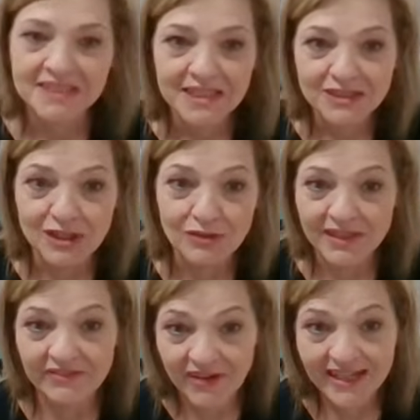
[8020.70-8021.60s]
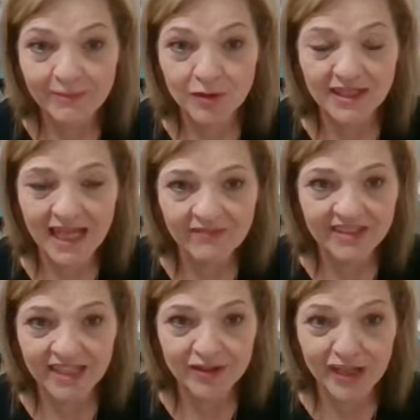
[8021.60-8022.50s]
So if I come on live
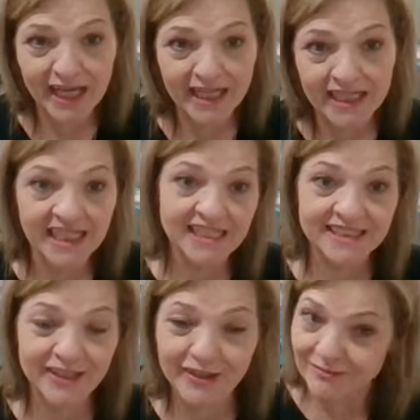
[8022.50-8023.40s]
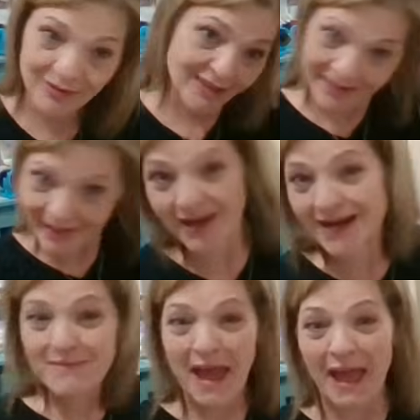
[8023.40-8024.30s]
another day and he's here, well, he
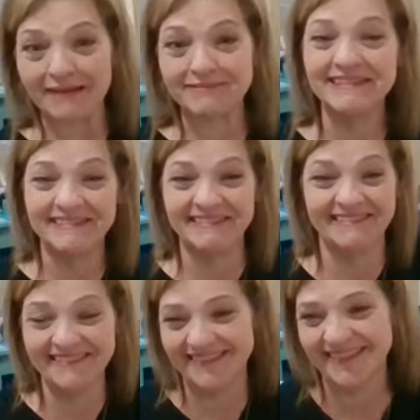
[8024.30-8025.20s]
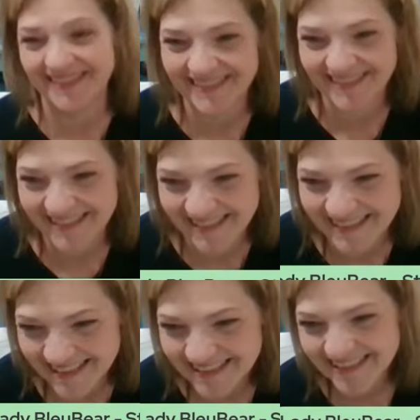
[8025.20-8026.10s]
made it back.
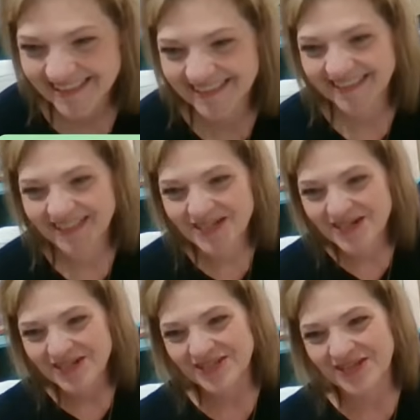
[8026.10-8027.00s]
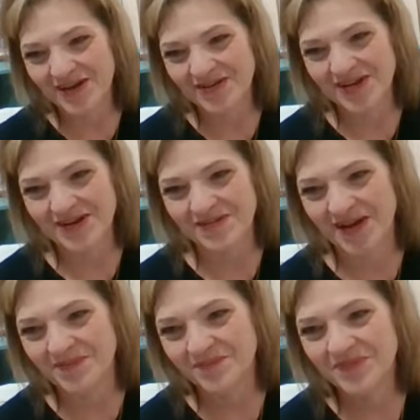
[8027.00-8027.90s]
So
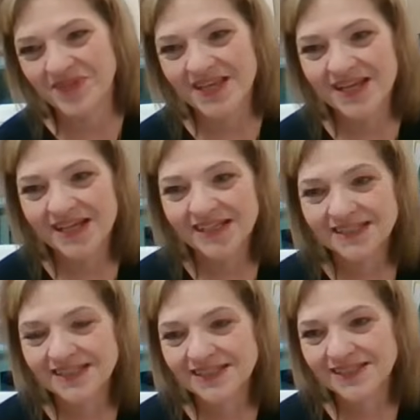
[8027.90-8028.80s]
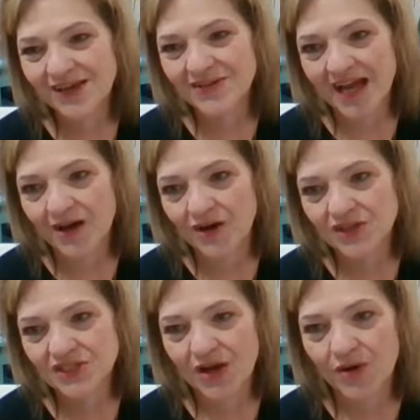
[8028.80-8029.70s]
anyway, so yeah,
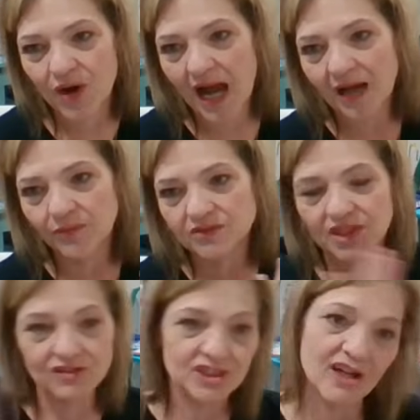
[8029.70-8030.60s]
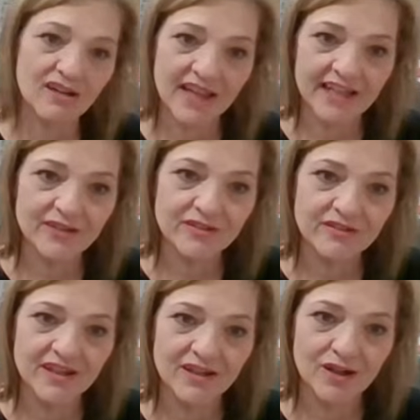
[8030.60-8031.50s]
so I will talk to y'all later.
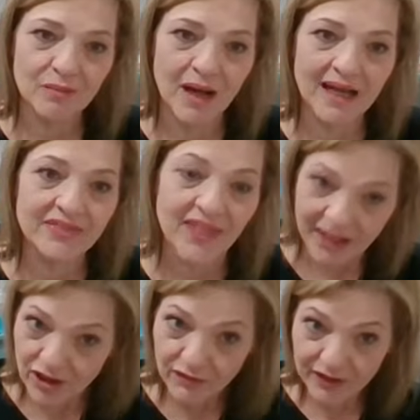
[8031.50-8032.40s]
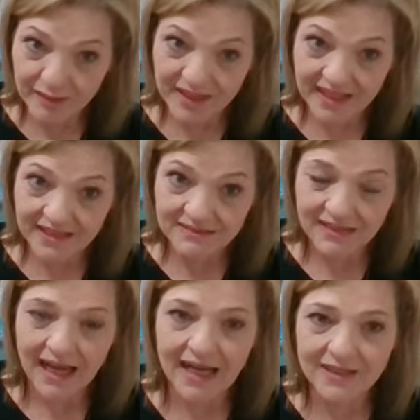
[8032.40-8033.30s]
Thank y'all for coming in.
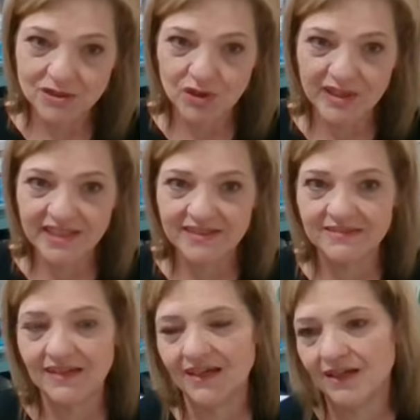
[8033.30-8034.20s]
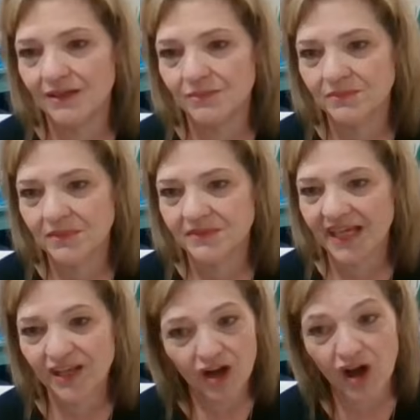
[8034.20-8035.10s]
I enjoyed it.
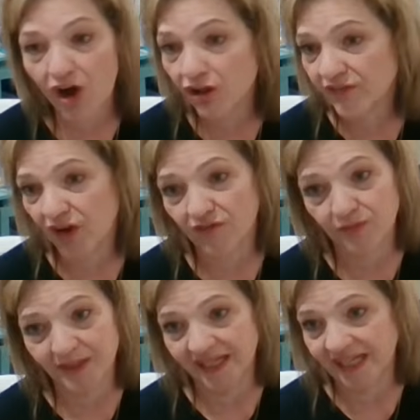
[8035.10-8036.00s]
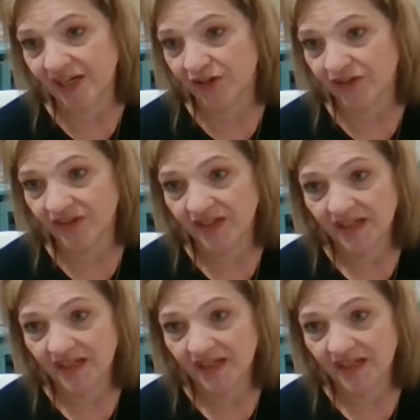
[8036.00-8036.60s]
Thank you, all of y'all, for being here.